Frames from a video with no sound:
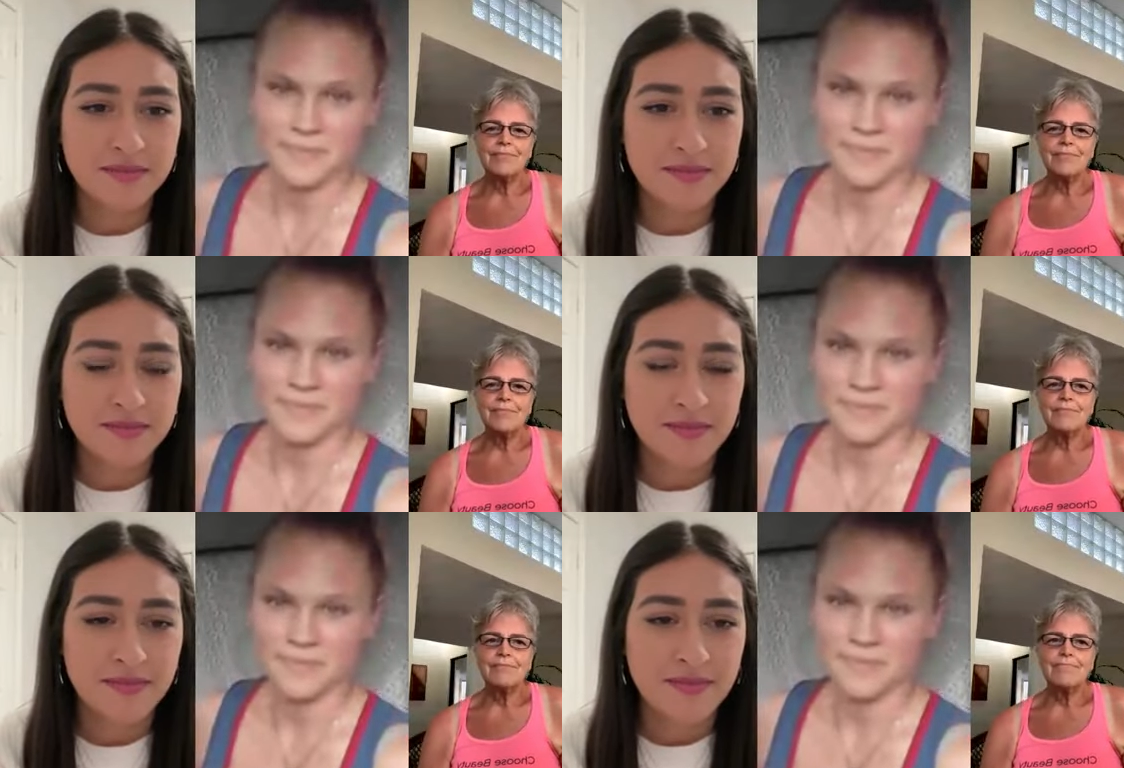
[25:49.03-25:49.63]

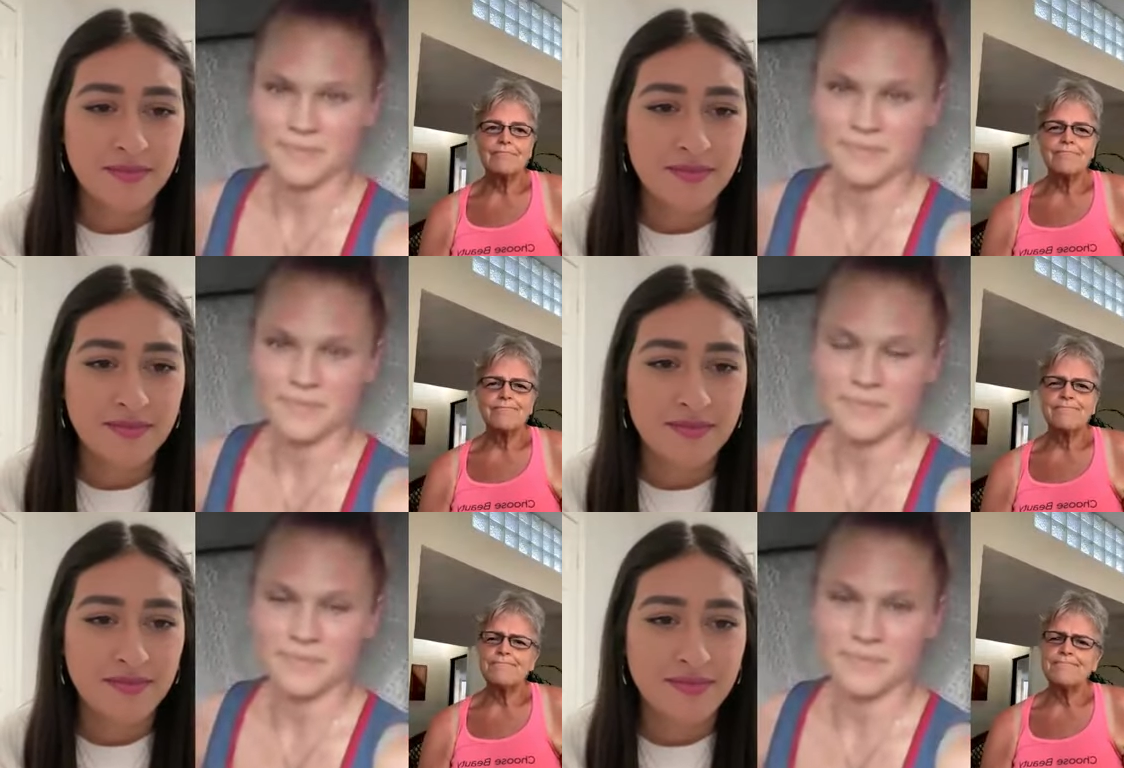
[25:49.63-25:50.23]

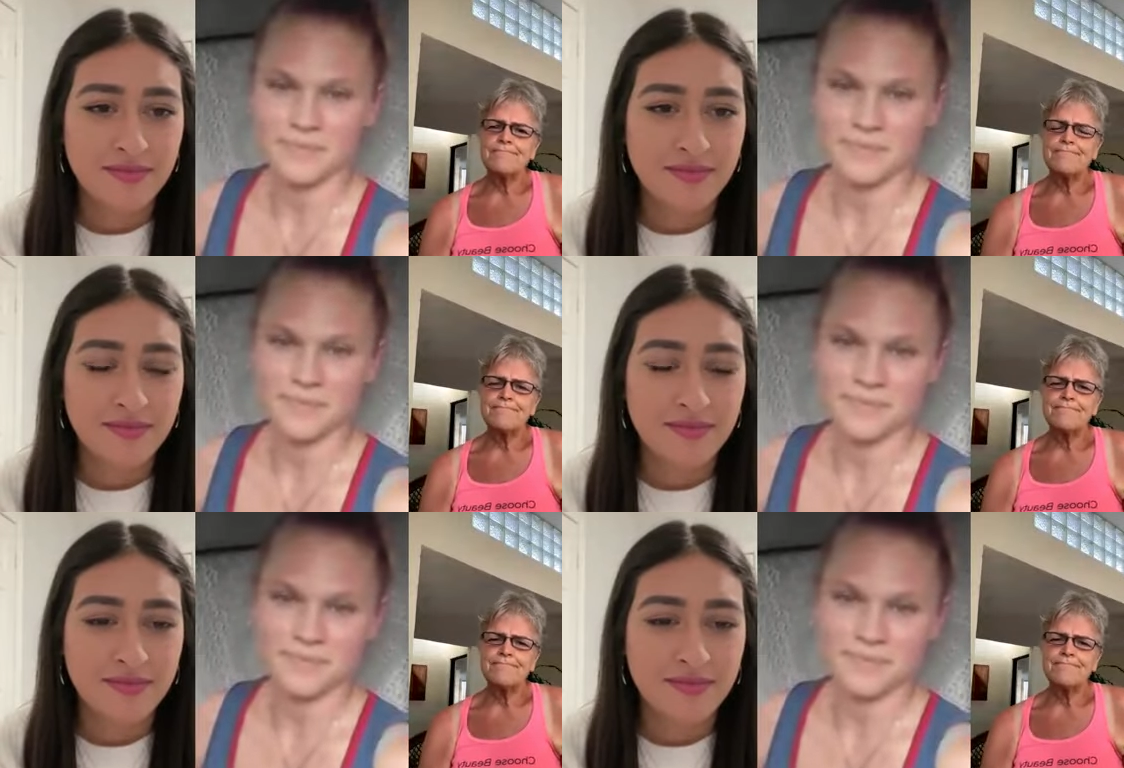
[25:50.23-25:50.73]
[no speech]